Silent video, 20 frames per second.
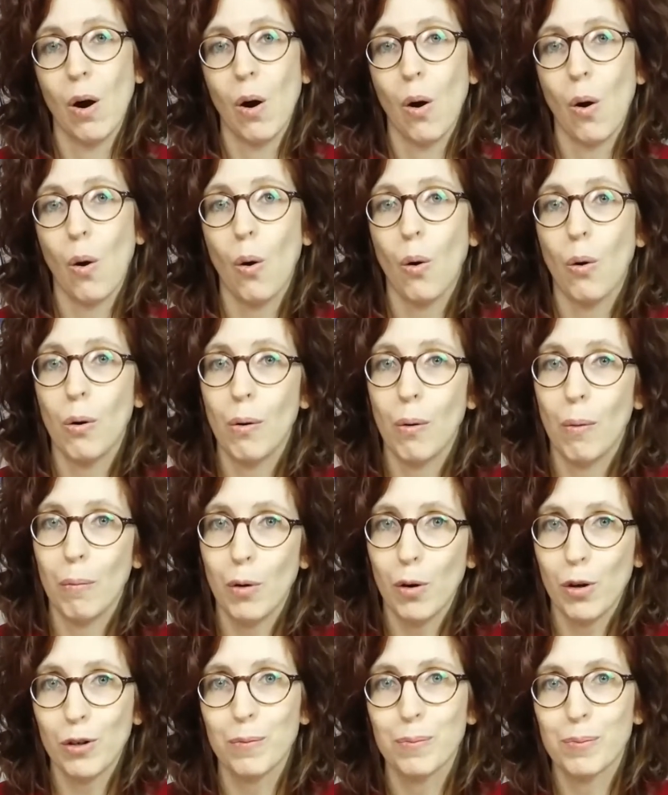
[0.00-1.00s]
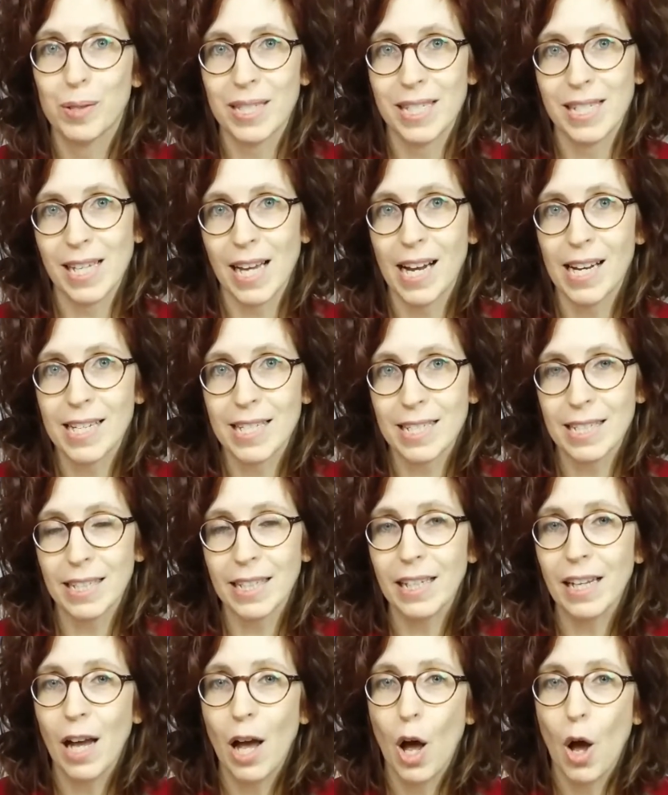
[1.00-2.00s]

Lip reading: or more precisely,